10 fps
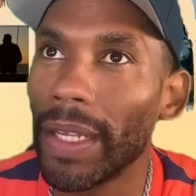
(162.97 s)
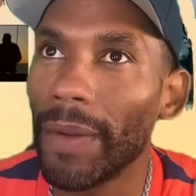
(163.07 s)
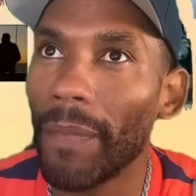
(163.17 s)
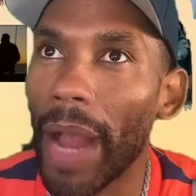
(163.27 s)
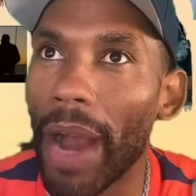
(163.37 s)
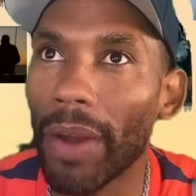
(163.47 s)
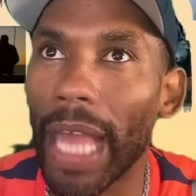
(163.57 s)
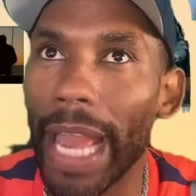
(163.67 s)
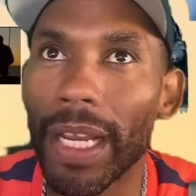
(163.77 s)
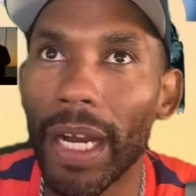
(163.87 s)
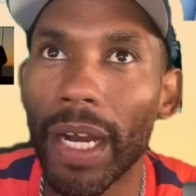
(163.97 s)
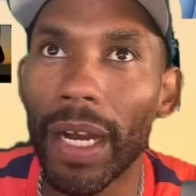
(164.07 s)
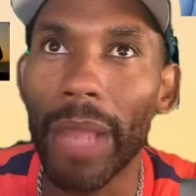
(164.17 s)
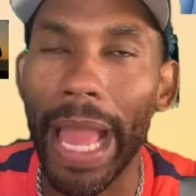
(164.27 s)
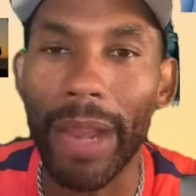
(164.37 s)
how like
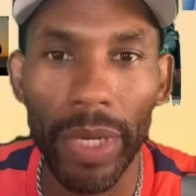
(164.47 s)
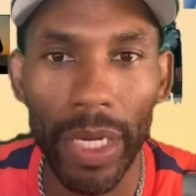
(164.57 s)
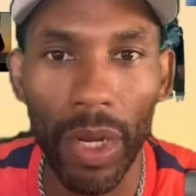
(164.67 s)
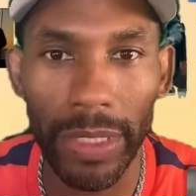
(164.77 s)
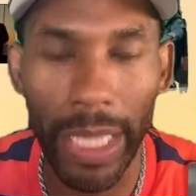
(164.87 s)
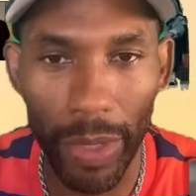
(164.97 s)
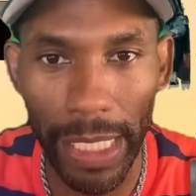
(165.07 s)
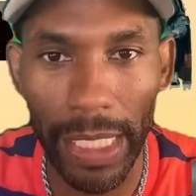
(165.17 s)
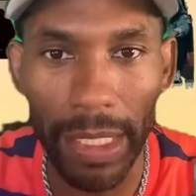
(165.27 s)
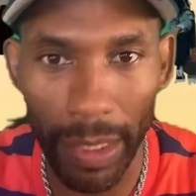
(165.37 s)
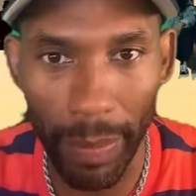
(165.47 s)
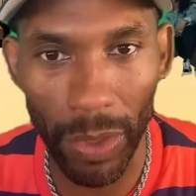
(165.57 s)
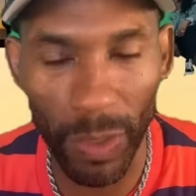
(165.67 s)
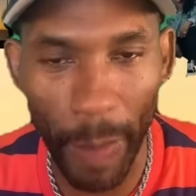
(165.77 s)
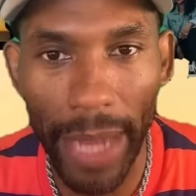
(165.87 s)
black widows, they'll eat the
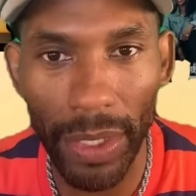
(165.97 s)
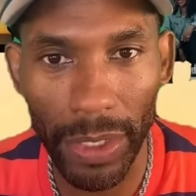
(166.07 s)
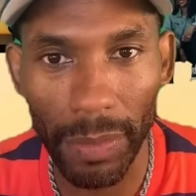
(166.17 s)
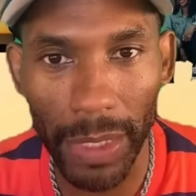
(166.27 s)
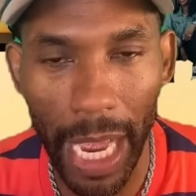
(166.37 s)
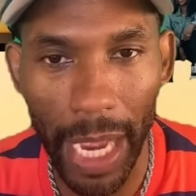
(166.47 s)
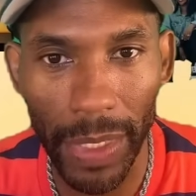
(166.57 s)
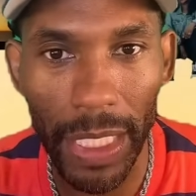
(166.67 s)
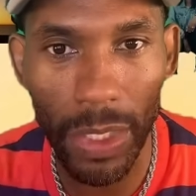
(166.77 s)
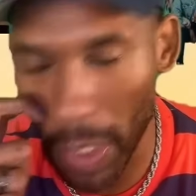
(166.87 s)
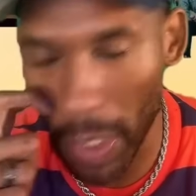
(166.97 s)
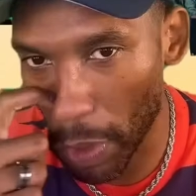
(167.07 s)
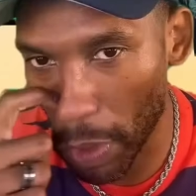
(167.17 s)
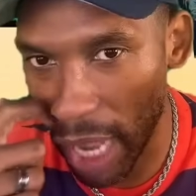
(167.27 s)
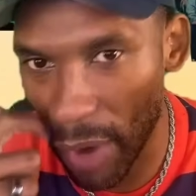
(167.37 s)
male spider sometimes, and then
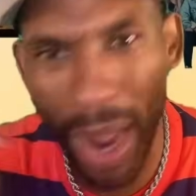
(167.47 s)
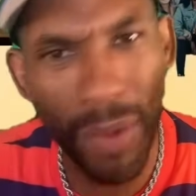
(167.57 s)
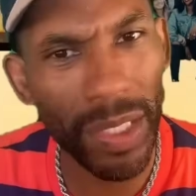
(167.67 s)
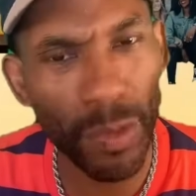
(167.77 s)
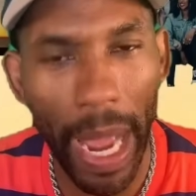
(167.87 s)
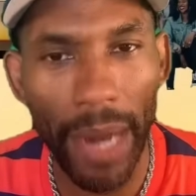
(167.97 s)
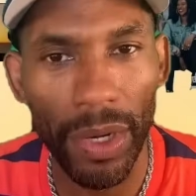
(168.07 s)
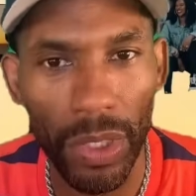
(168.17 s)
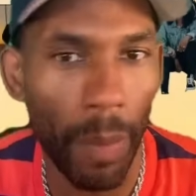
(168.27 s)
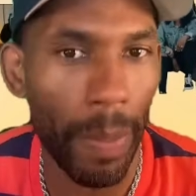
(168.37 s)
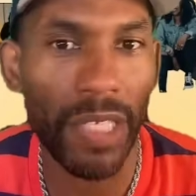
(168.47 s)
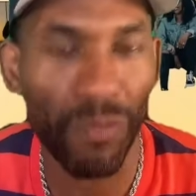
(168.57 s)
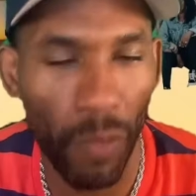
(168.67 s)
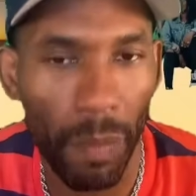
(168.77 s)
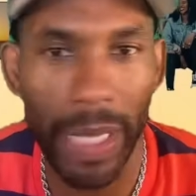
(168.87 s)
you like, why would a spider, but
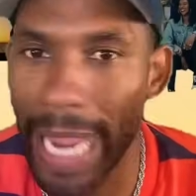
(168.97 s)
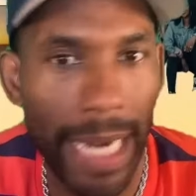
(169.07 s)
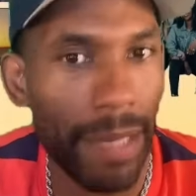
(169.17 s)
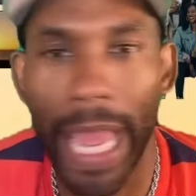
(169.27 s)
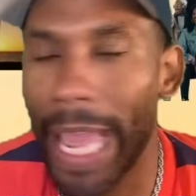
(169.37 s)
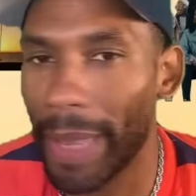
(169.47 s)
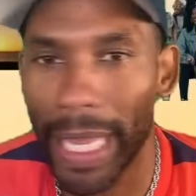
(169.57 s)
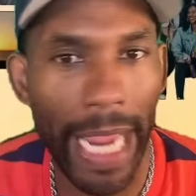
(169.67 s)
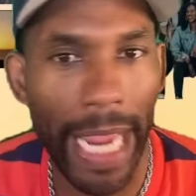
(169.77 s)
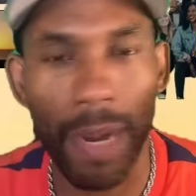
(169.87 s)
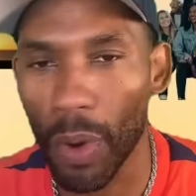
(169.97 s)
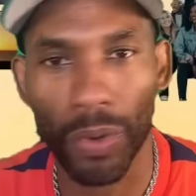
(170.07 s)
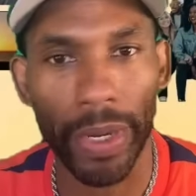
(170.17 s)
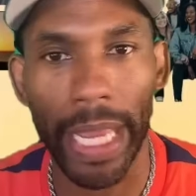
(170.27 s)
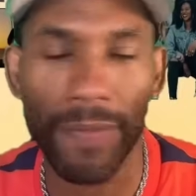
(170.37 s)
it's they gotta
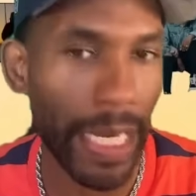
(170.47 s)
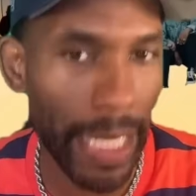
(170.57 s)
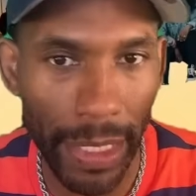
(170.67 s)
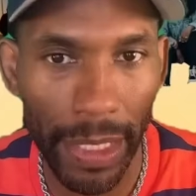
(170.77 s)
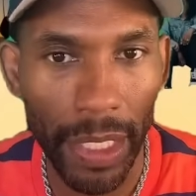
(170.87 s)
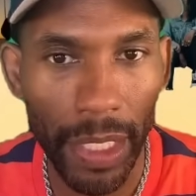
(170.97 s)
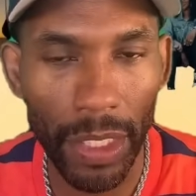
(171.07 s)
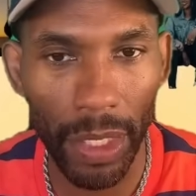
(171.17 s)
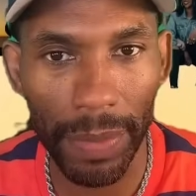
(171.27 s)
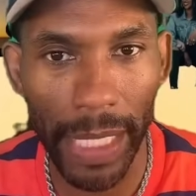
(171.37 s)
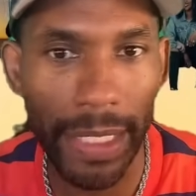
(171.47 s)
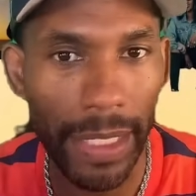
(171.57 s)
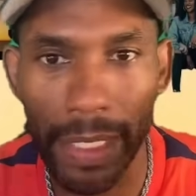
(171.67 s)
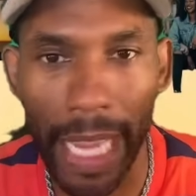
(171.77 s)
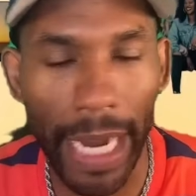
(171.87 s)
procreate. If they didn't, you know what I'm saying, it's
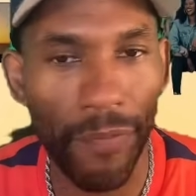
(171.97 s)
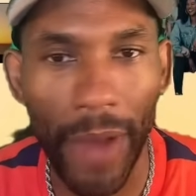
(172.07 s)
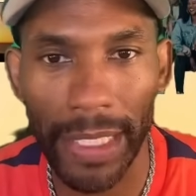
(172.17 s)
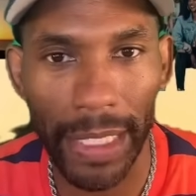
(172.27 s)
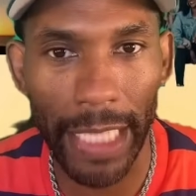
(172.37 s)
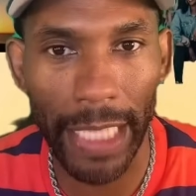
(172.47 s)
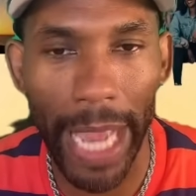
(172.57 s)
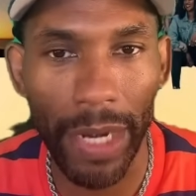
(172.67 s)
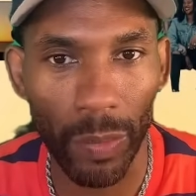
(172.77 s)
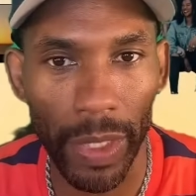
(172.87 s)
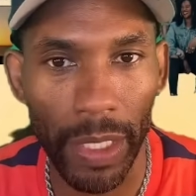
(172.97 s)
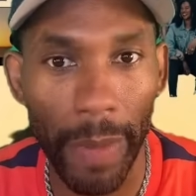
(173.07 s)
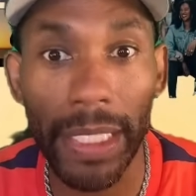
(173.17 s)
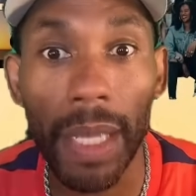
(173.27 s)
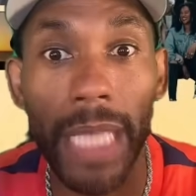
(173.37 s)
the sacrifice that spider is willing to
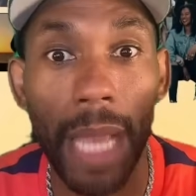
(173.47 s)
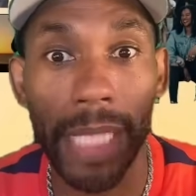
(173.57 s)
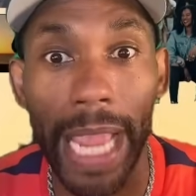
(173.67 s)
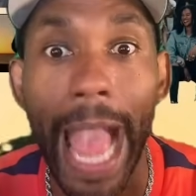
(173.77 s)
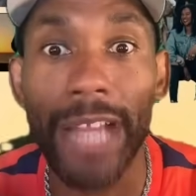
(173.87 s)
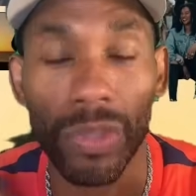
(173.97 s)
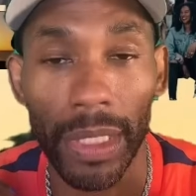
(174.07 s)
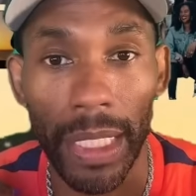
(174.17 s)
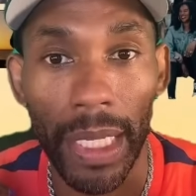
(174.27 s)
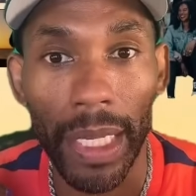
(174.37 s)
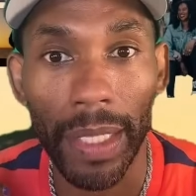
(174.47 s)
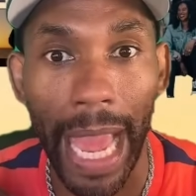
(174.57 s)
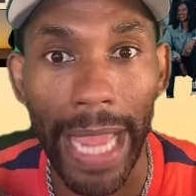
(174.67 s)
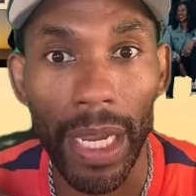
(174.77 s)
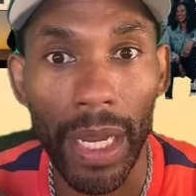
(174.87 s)
make. Sometimes they actually like